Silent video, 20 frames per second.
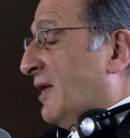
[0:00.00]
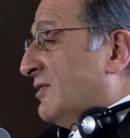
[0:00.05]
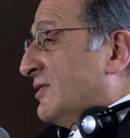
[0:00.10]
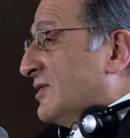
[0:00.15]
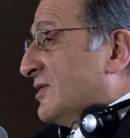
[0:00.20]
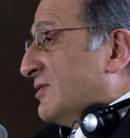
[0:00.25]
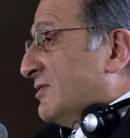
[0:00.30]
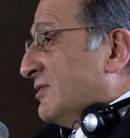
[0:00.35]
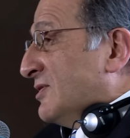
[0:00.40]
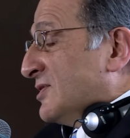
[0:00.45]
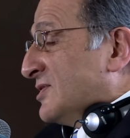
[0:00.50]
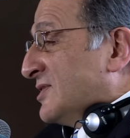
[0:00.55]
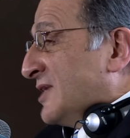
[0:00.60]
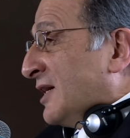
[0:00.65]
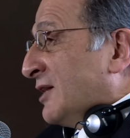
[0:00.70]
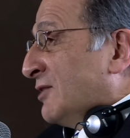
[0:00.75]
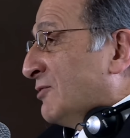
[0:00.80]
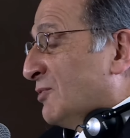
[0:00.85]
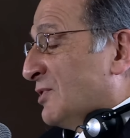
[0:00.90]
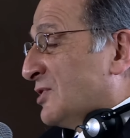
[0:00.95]
And the
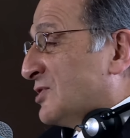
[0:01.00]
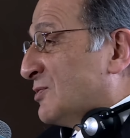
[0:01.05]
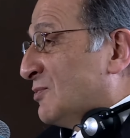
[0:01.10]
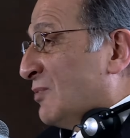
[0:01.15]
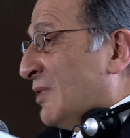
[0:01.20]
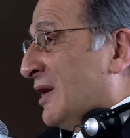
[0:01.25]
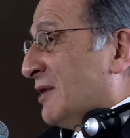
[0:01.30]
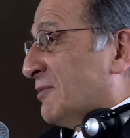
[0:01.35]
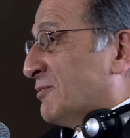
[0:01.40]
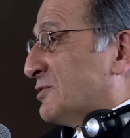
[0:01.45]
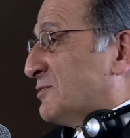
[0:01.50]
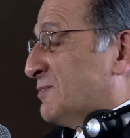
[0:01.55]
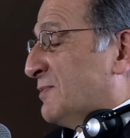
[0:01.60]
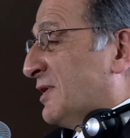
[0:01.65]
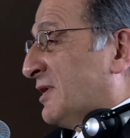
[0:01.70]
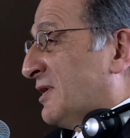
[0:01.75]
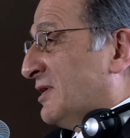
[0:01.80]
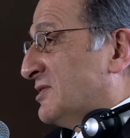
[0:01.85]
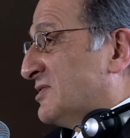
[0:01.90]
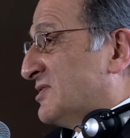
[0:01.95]
second reason why
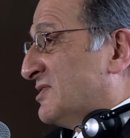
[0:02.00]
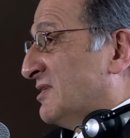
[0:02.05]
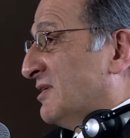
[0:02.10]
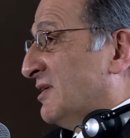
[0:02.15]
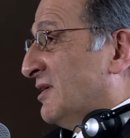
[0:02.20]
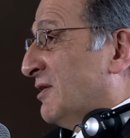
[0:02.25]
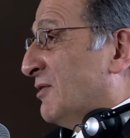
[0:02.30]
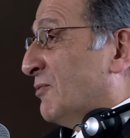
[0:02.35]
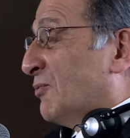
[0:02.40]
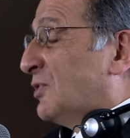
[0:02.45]
was because